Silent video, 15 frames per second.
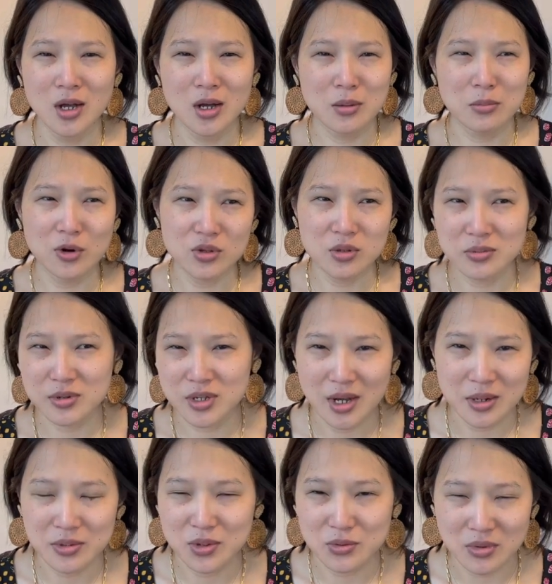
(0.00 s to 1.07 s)
multiple
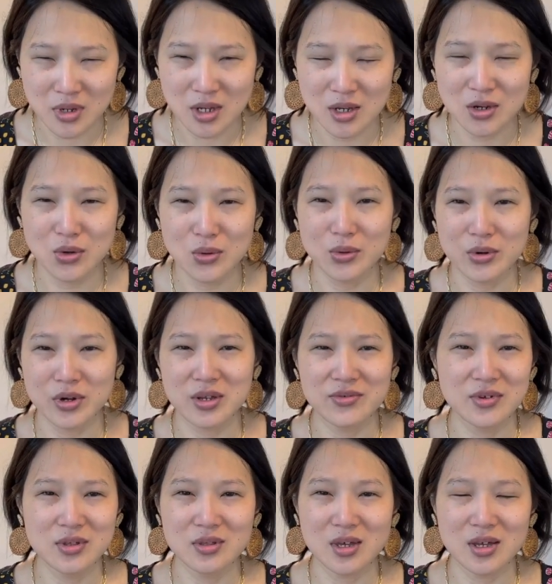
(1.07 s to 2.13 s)
times a week or
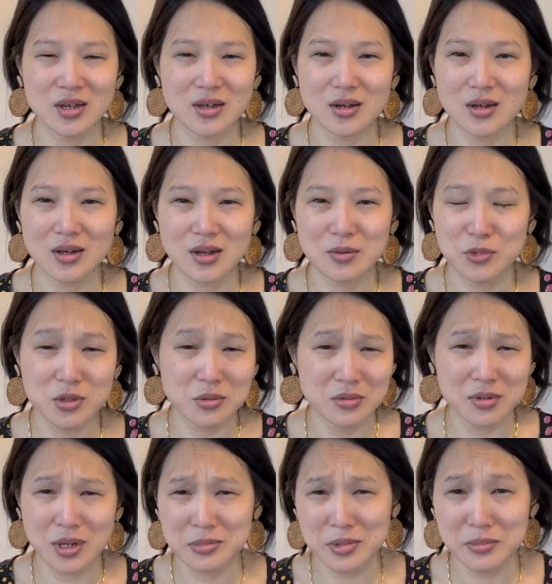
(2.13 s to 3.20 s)
even like multiple
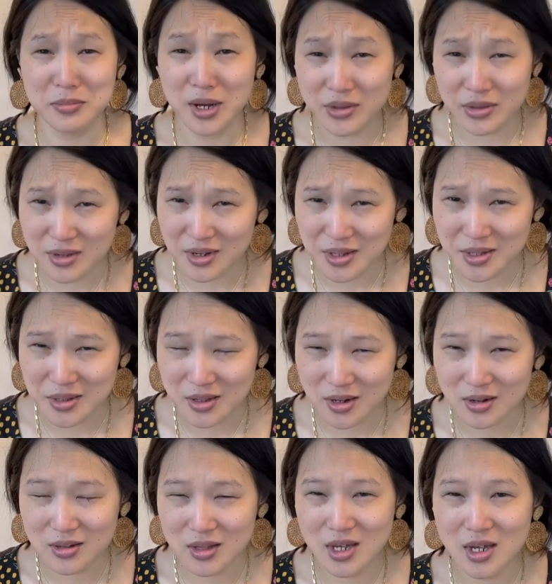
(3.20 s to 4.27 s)
times a month
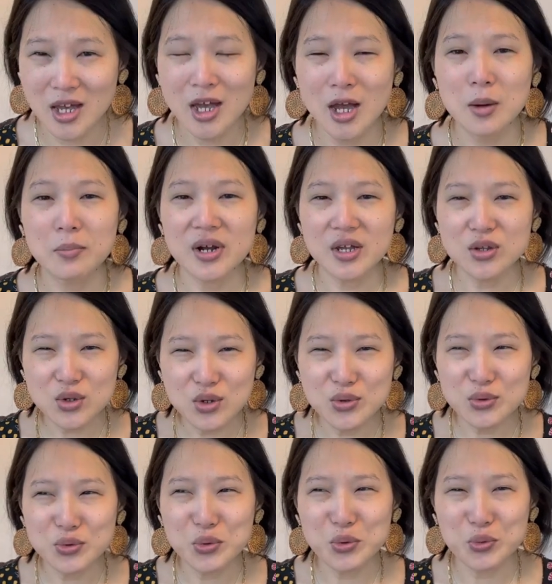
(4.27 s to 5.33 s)
necessarily, but I
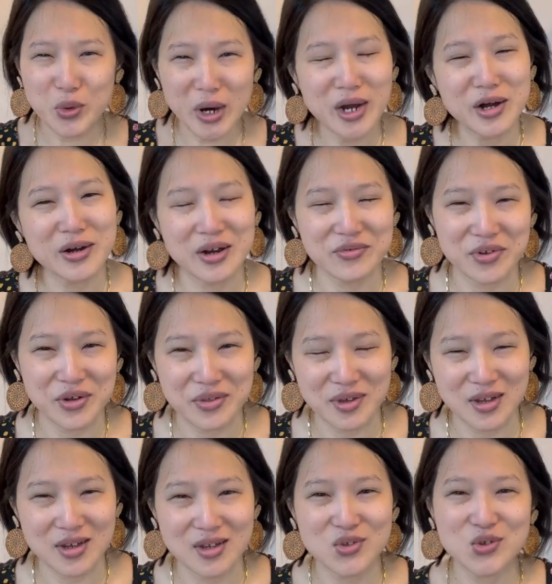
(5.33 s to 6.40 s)
do wear
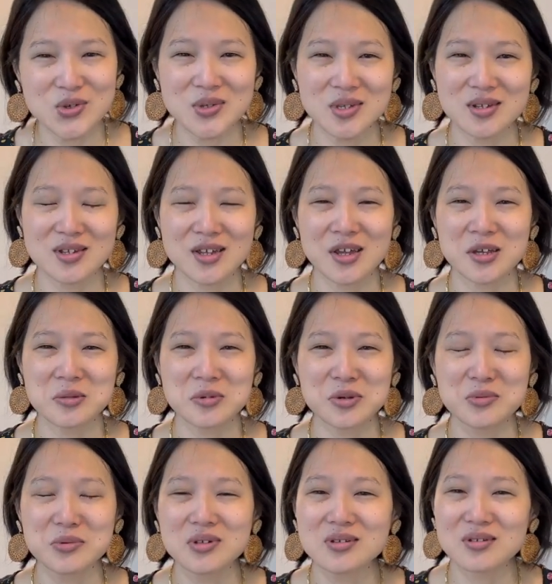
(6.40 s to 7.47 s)
everything. It's just that it takes me a
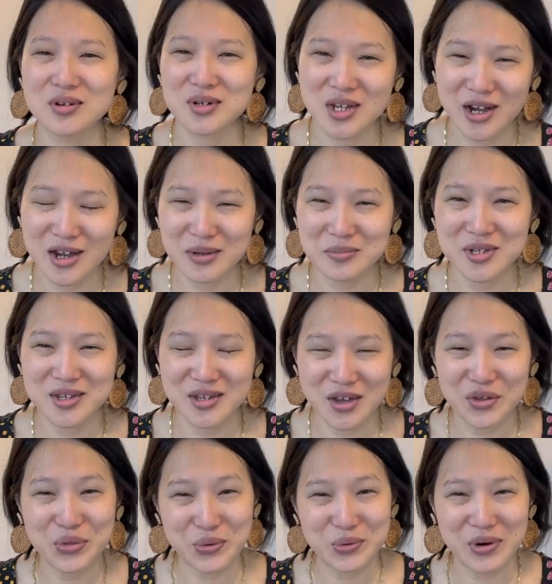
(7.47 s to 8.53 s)
really long time to
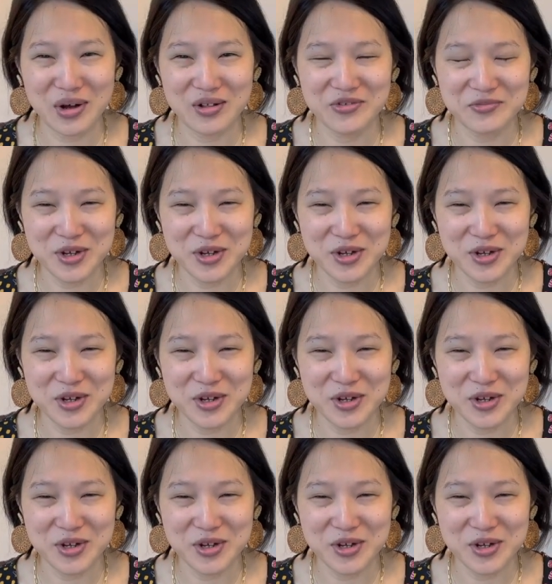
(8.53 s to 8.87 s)
get through all of my